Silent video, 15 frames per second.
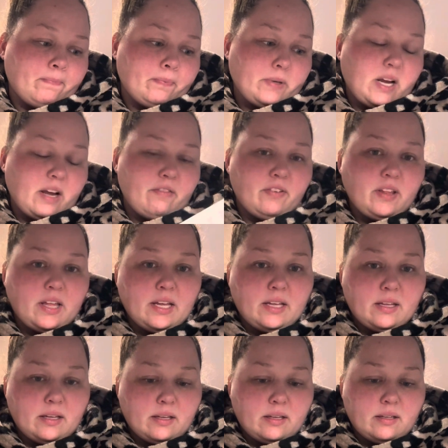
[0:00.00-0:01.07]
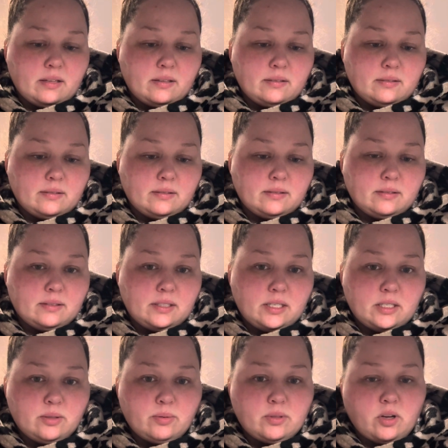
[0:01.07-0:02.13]
I feel like this
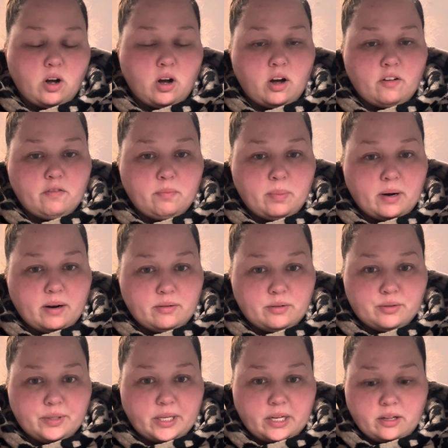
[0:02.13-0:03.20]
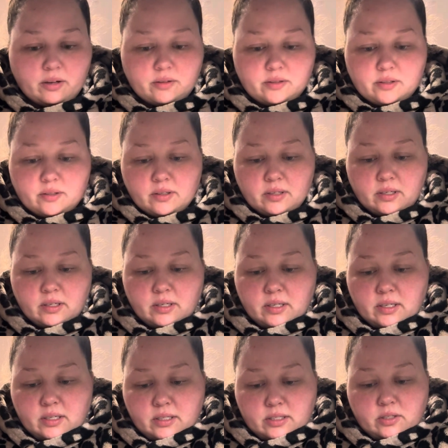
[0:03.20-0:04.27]
was off, but I was really close.
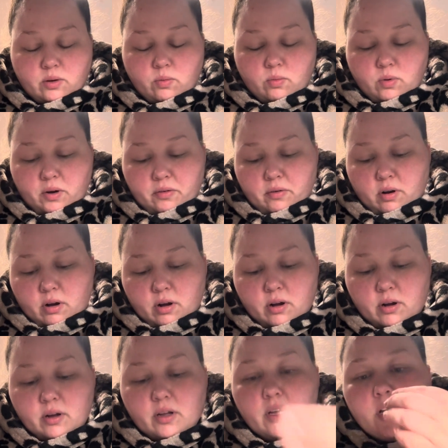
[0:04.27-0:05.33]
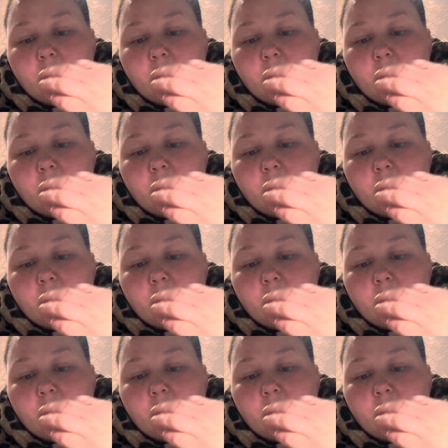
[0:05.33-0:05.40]
So 1 wrong.